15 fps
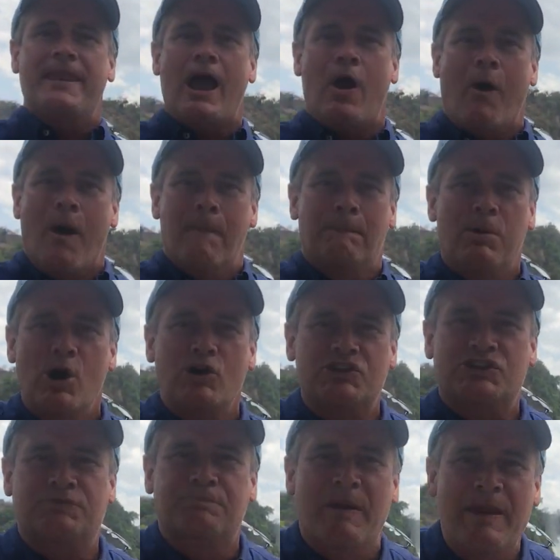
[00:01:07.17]
Now,
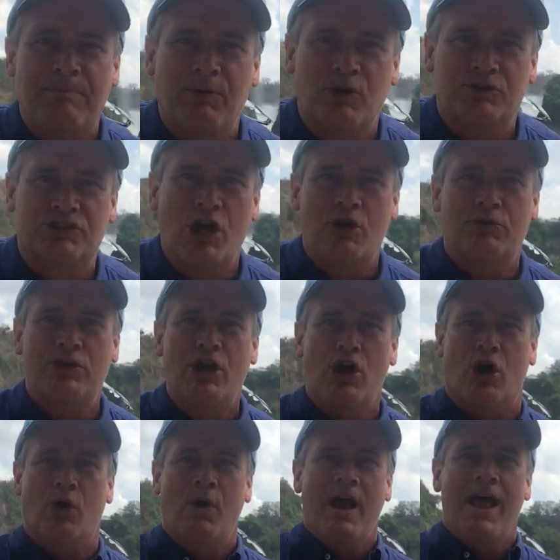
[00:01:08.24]
most people don't
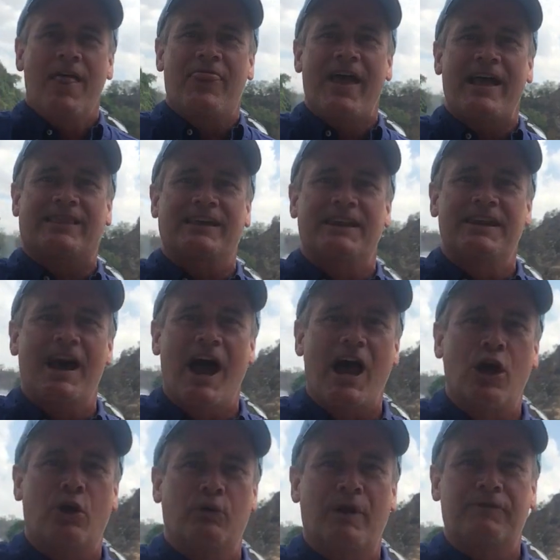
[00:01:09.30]
know that the
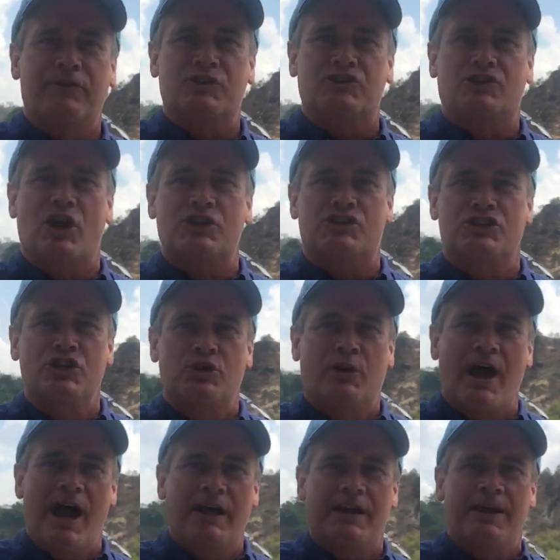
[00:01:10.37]
Nile River starts in
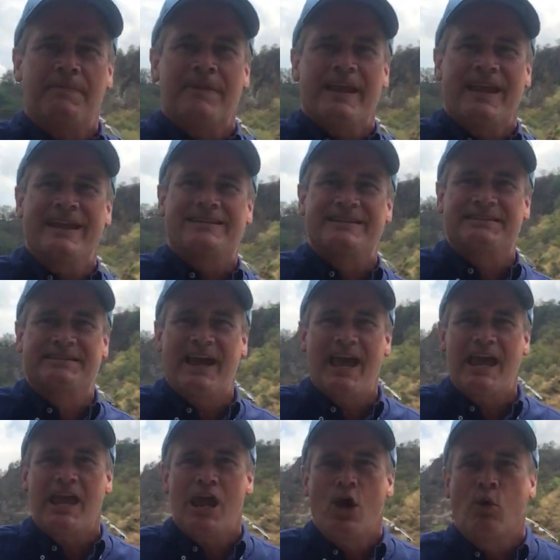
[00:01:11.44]
Uganda, and
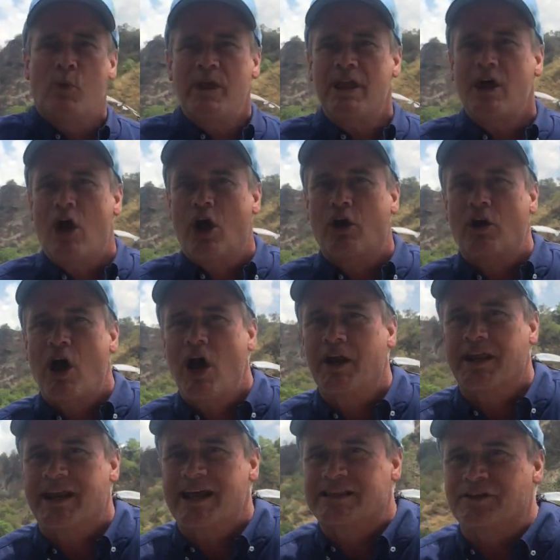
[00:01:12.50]
today we are
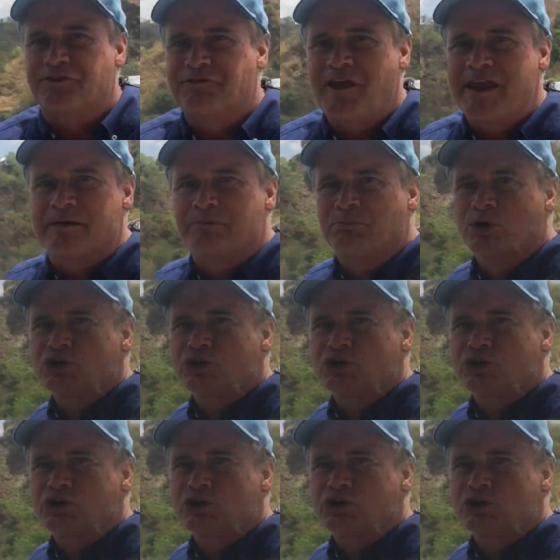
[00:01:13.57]
on it at the famed